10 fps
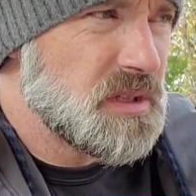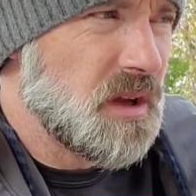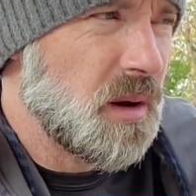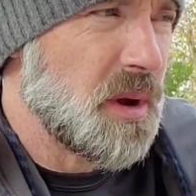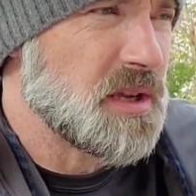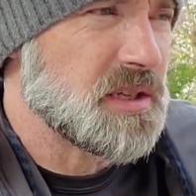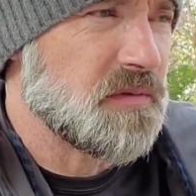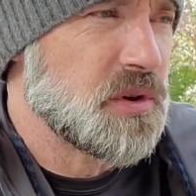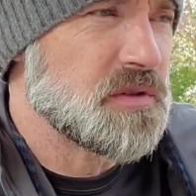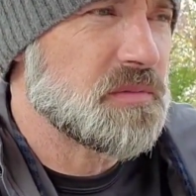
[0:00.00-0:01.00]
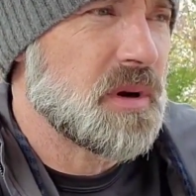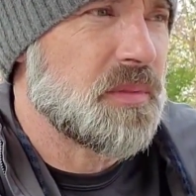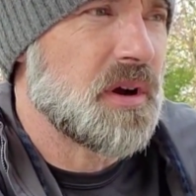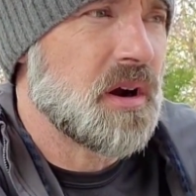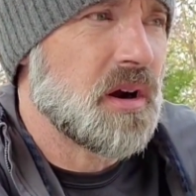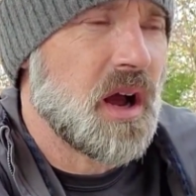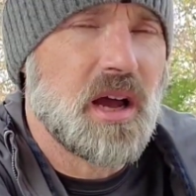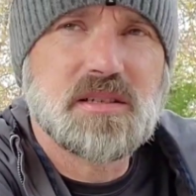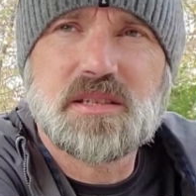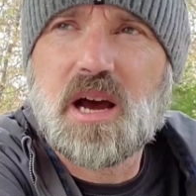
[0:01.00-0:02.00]
amazing views from up there.
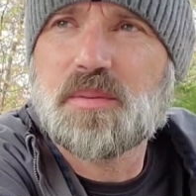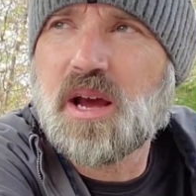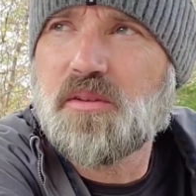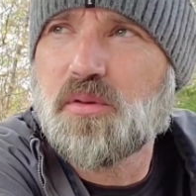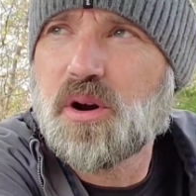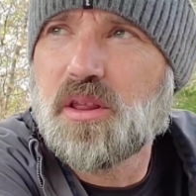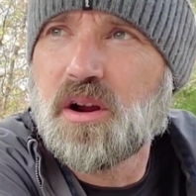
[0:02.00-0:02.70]
I stopped halfway